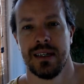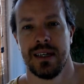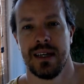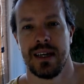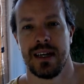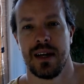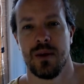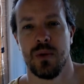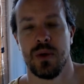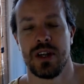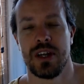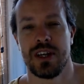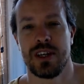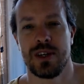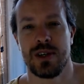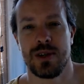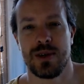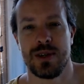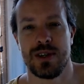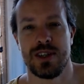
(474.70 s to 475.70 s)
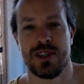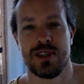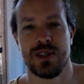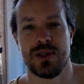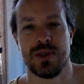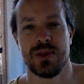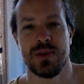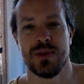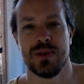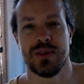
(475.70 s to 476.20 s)
And I want to encourage
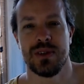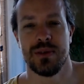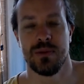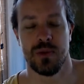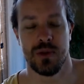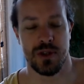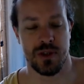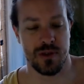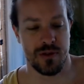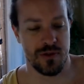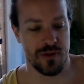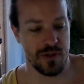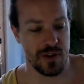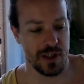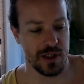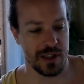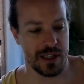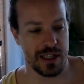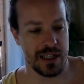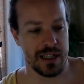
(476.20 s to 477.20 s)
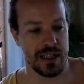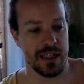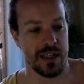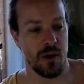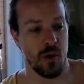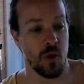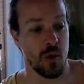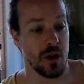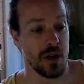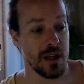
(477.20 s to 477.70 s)
you when you're feeling
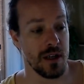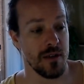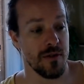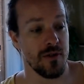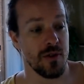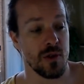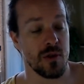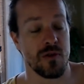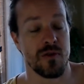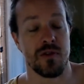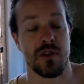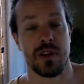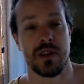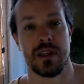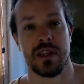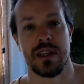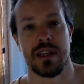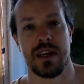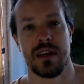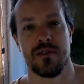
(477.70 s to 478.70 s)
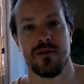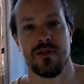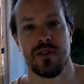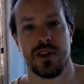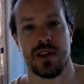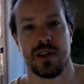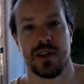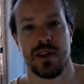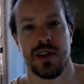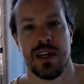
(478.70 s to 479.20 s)
or if you're feeling that
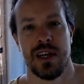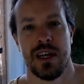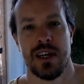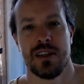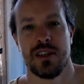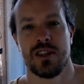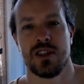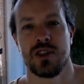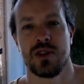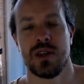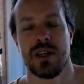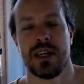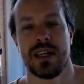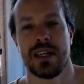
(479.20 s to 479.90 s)
fear to treat it